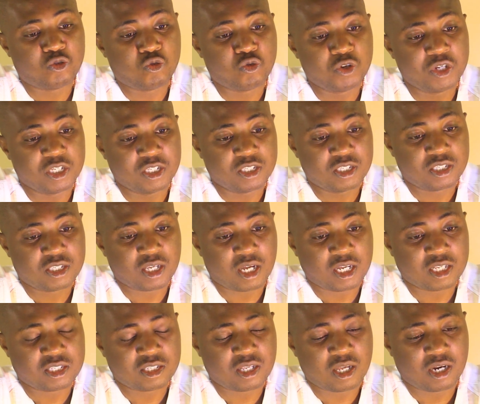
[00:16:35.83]
trees
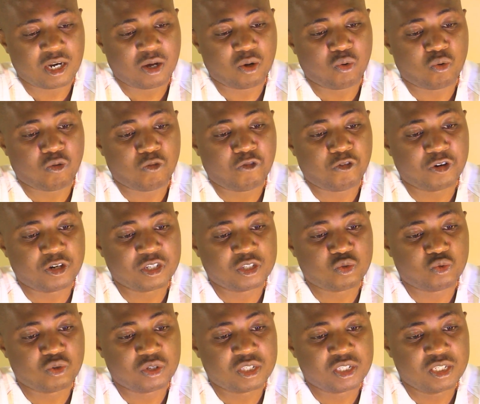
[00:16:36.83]
as an
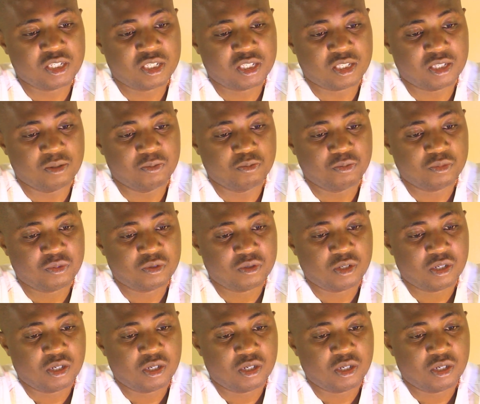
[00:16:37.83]
agroforestry system